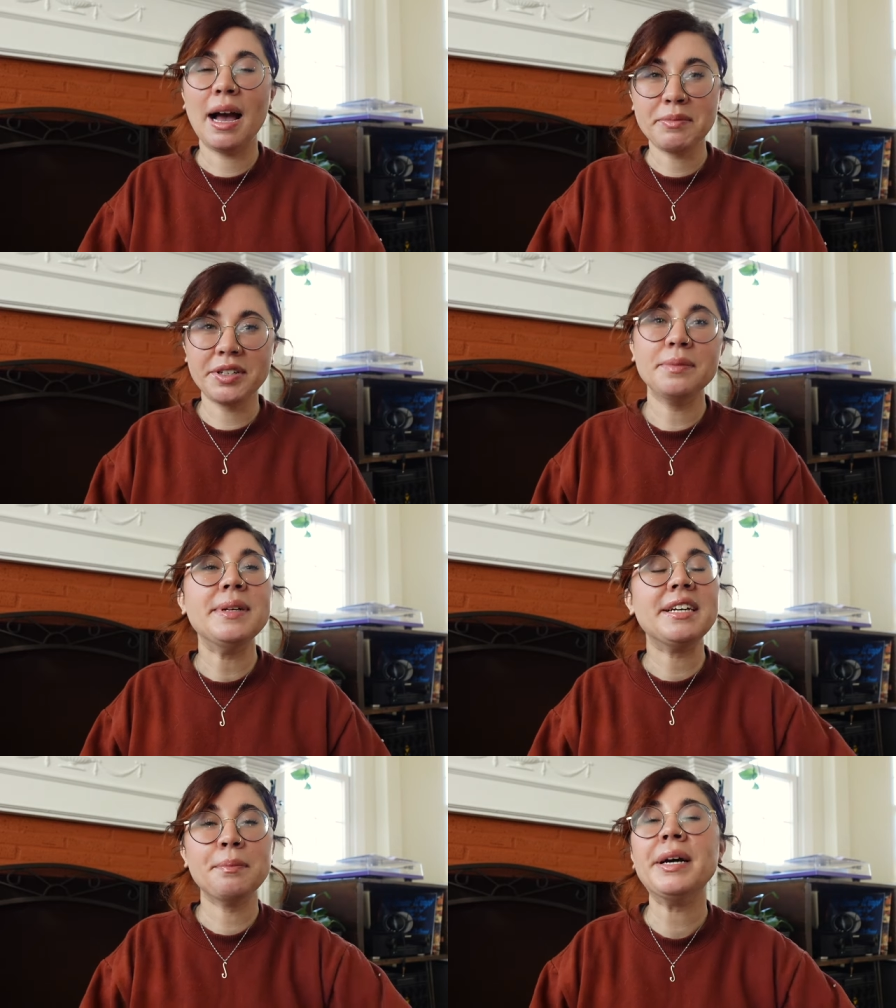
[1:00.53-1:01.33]
I'm going to
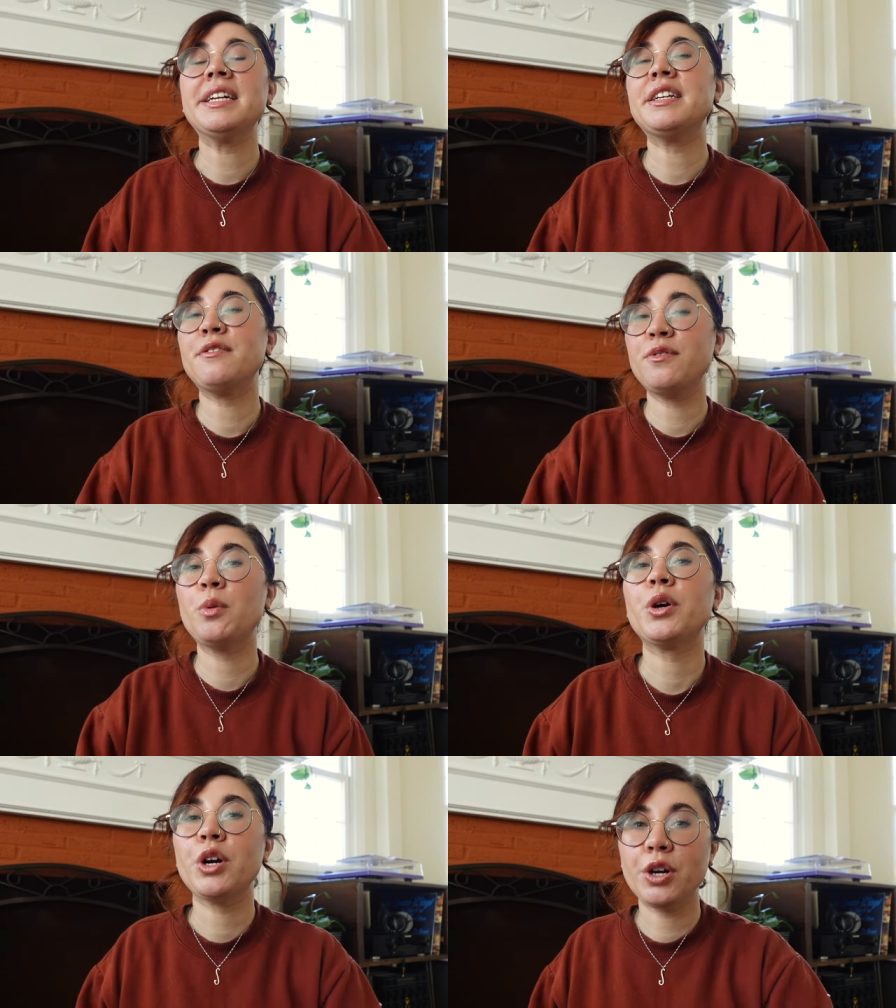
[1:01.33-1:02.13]
be competitive
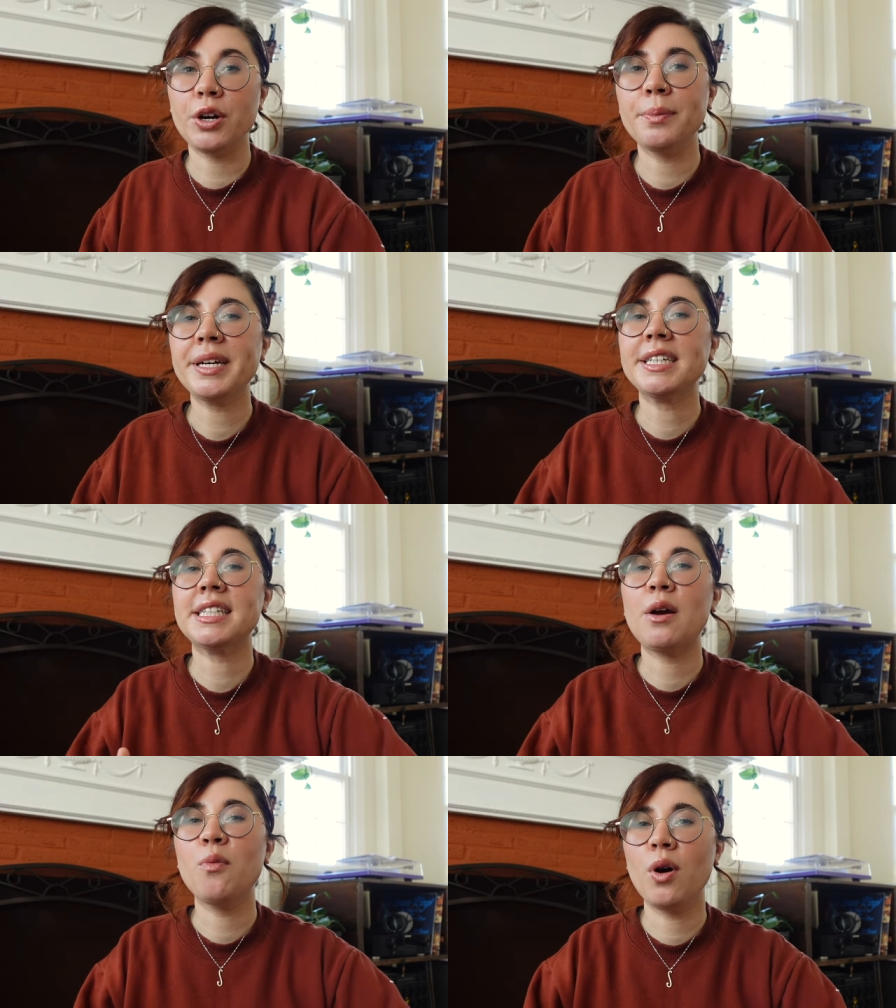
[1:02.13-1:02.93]
for her because
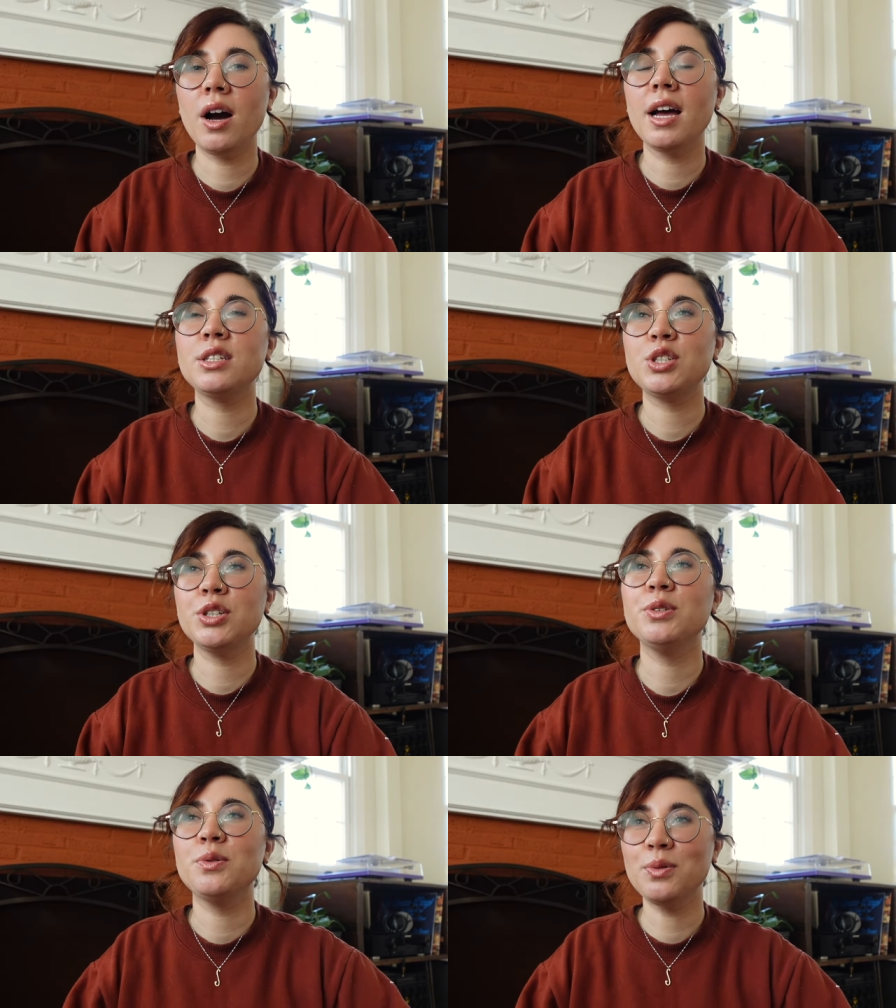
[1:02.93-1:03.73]
I want
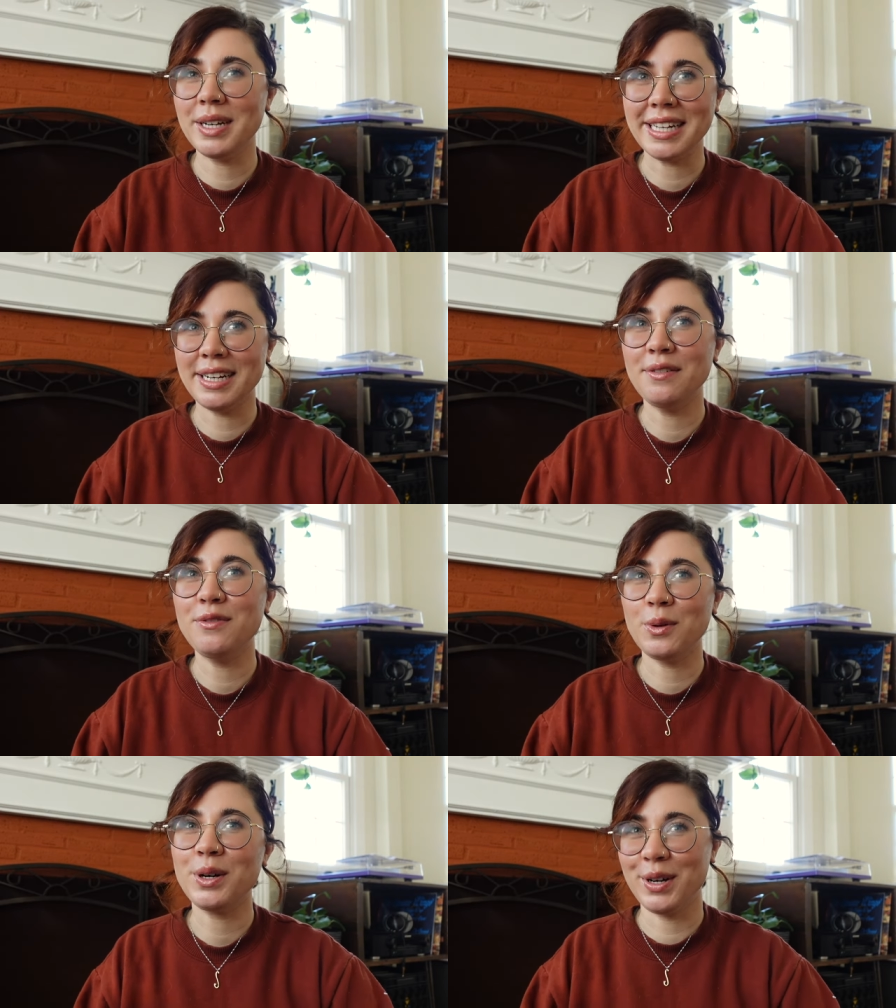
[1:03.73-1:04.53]
to win
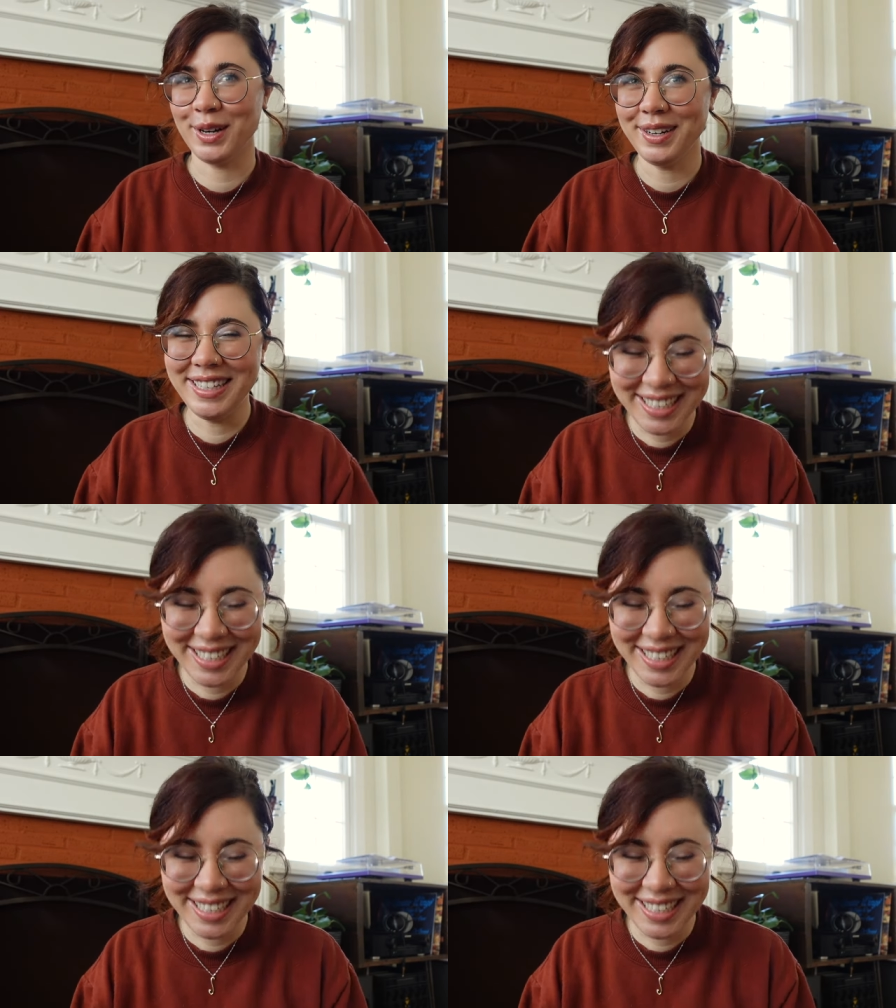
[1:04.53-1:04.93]
for her.